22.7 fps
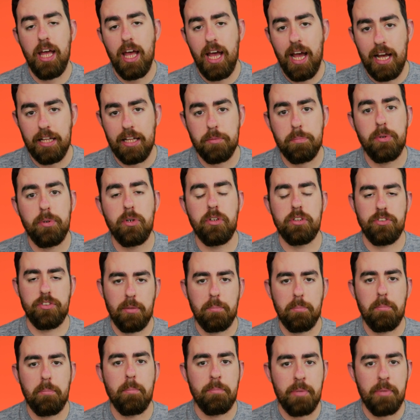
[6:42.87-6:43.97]
and put
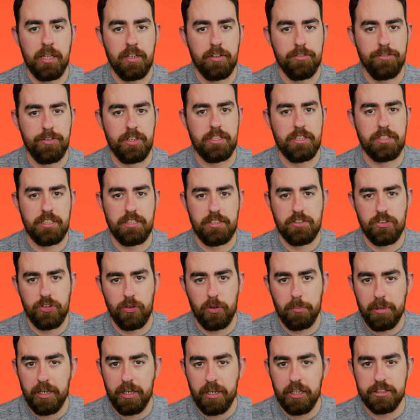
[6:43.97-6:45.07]
some benefit into your
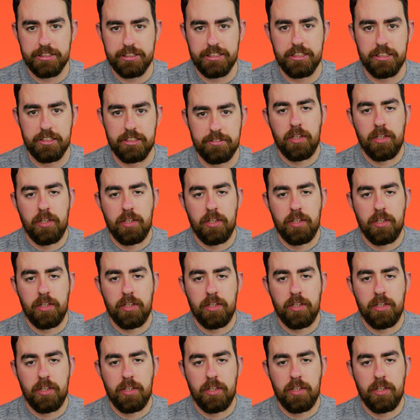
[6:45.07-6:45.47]
party.